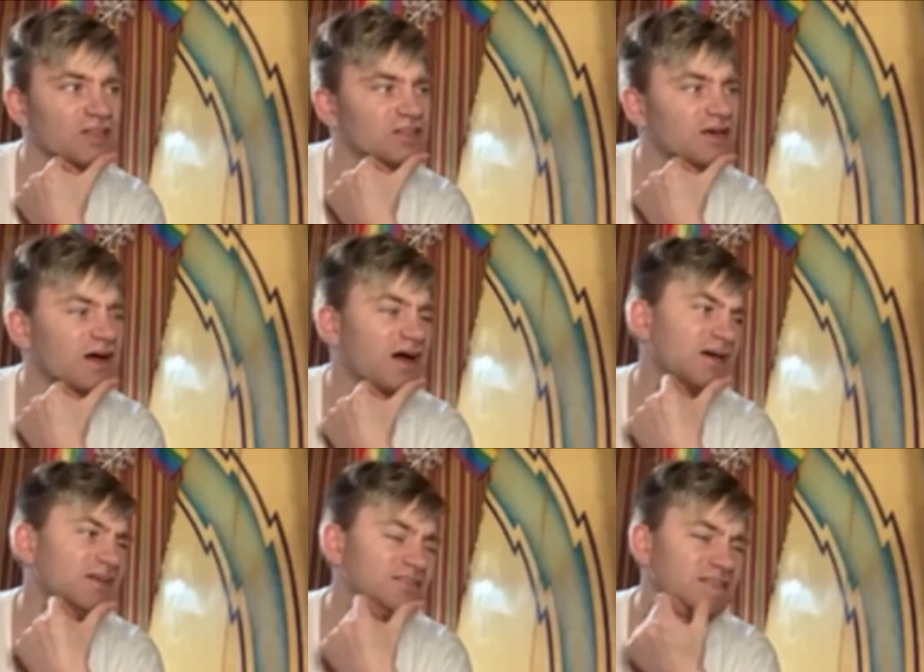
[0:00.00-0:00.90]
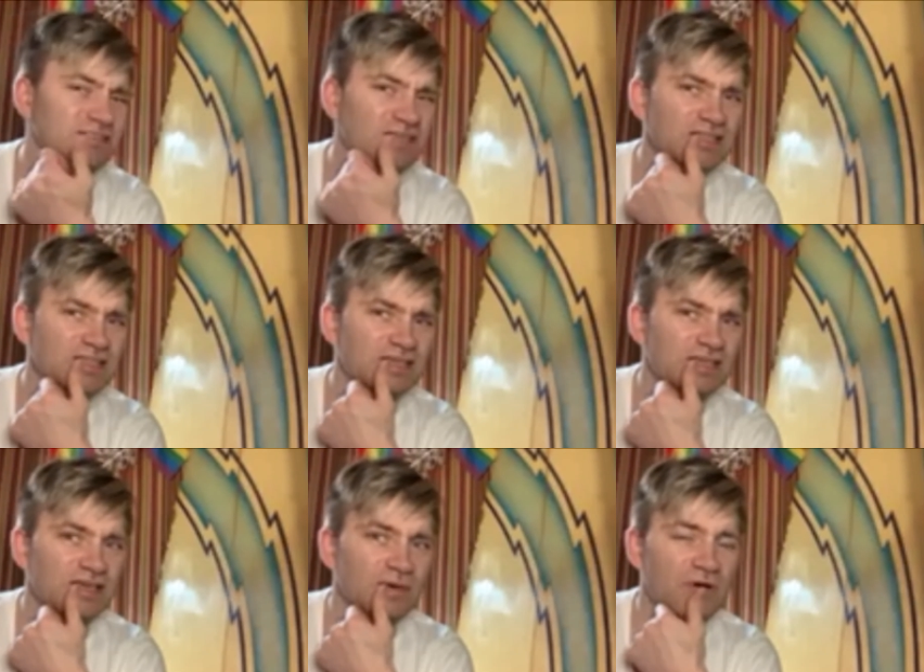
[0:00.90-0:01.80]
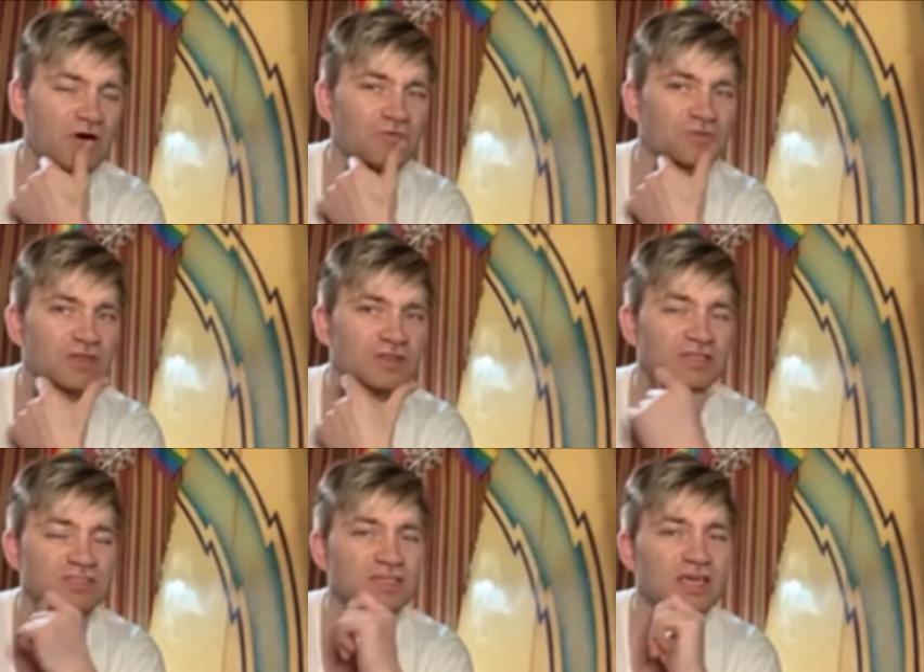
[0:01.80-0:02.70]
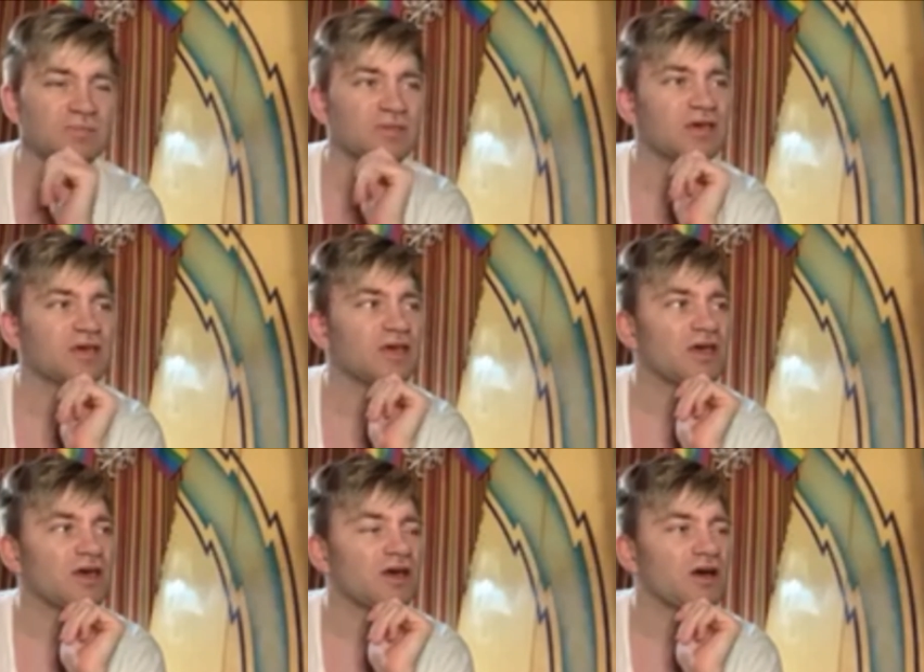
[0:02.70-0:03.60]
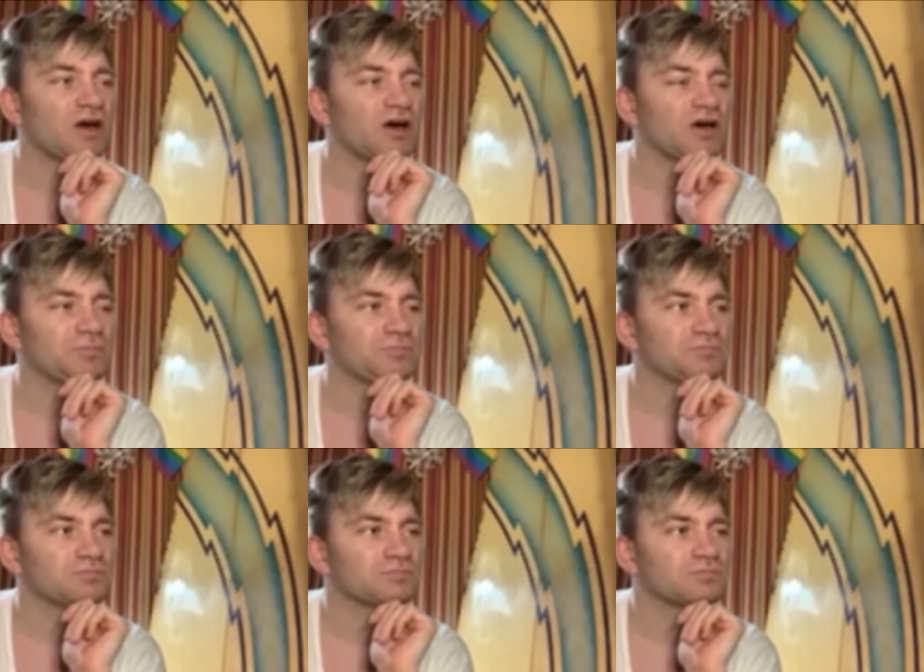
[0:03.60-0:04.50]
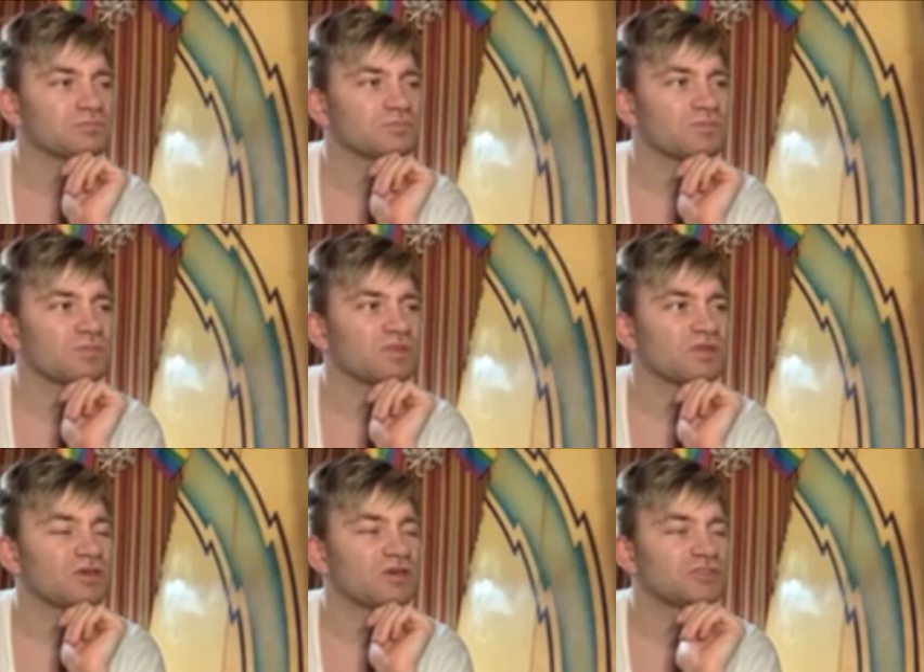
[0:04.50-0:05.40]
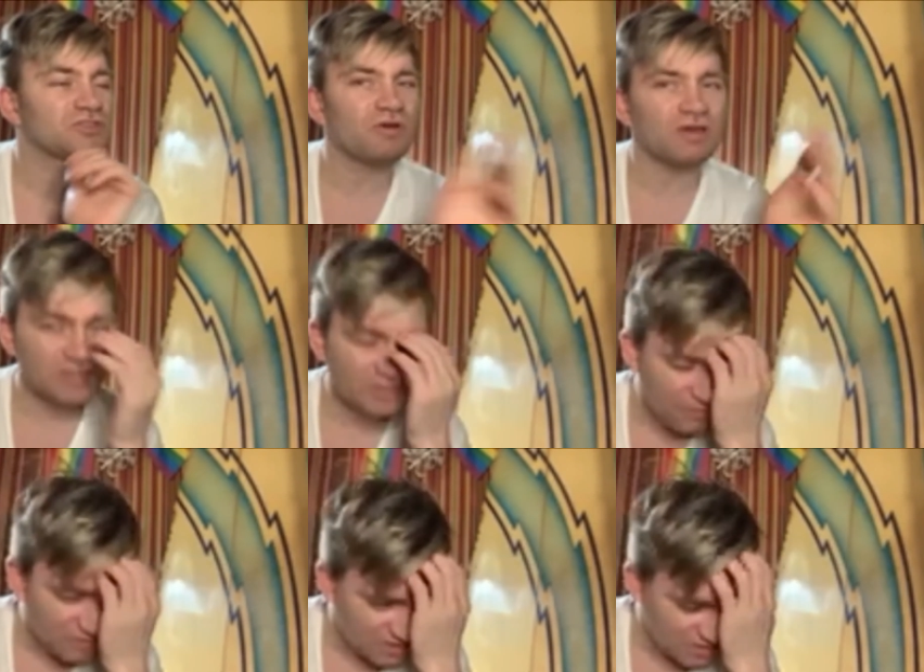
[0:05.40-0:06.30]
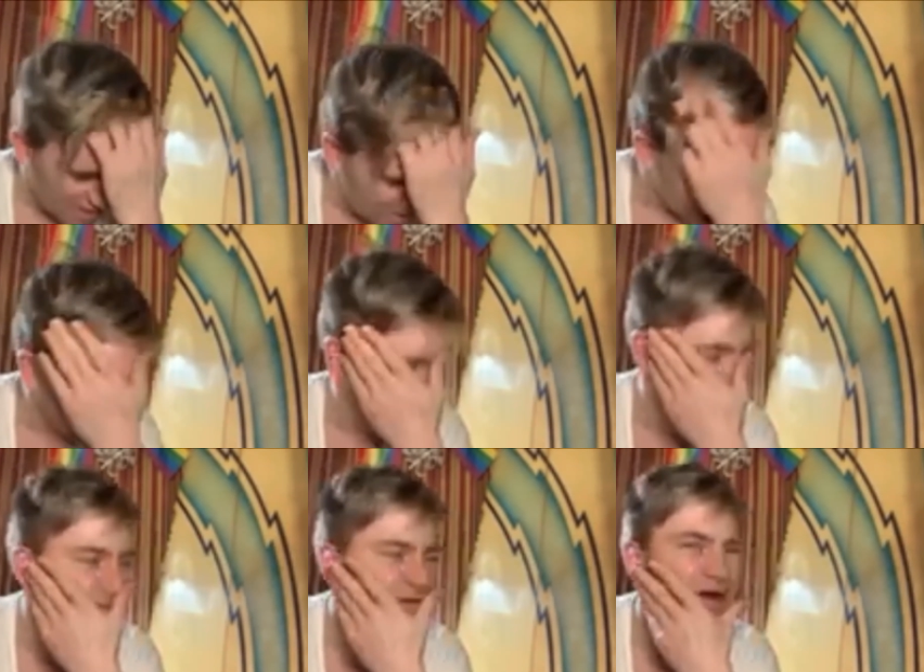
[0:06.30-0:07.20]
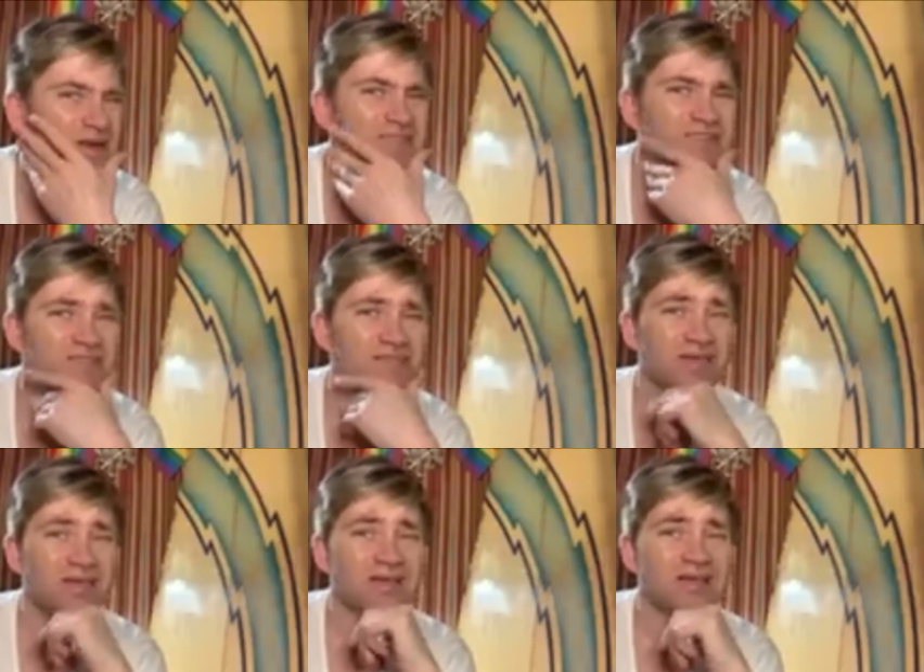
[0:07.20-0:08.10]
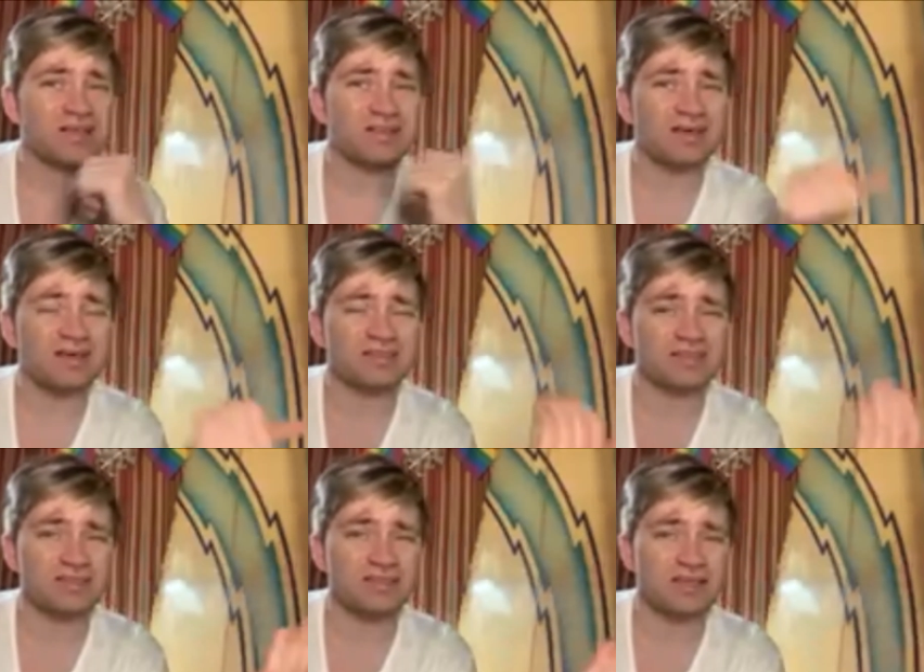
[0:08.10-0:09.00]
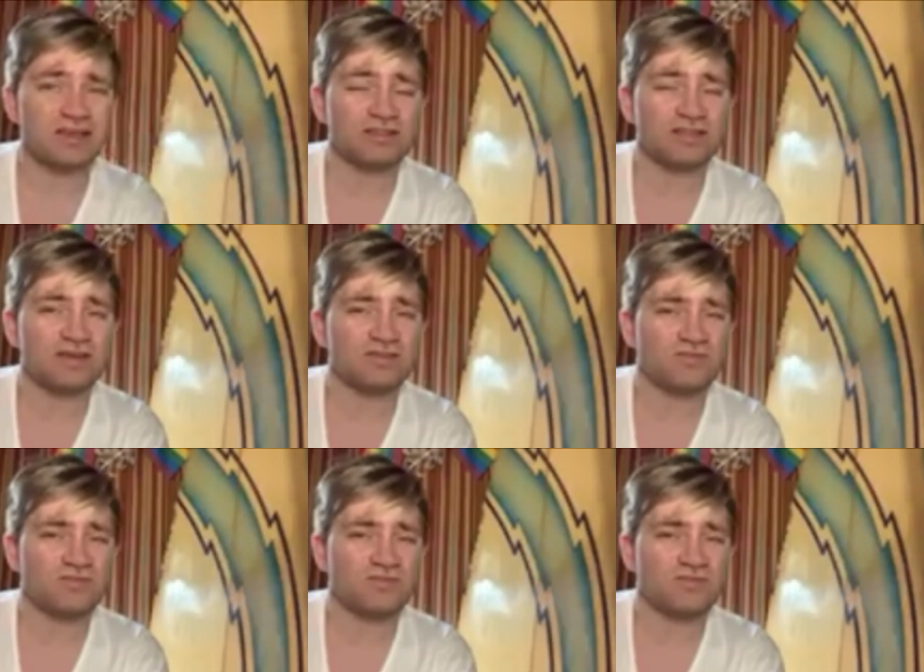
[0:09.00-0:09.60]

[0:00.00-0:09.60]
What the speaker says: that I dislike about this game. So I can go into that, but to be honest, thing I